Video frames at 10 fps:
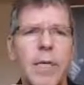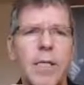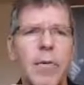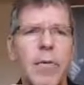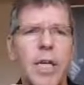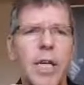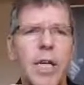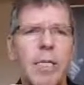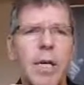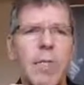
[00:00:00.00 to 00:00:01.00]
Some of you
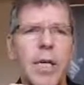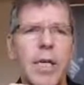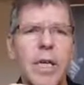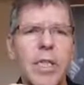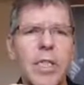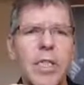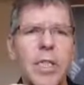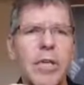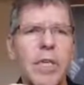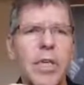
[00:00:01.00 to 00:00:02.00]
already remember that,
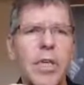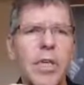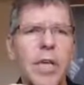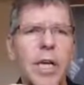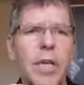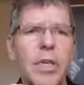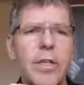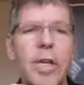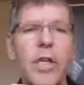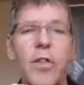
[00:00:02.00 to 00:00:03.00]
1879,
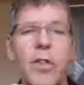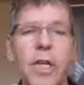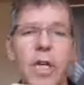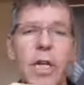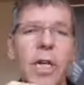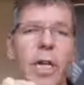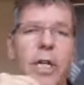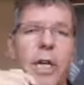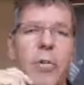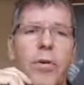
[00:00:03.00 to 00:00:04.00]
1883, in
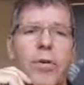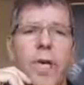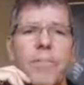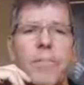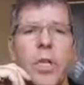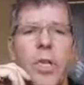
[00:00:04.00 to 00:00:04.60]
that neighborhood. Yeah.